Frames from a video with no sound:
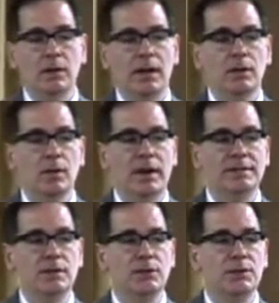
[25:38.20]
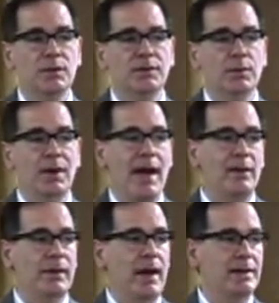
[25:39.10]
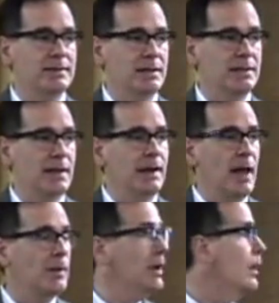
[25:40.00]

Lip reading: it creates issues with how do we access that and how do we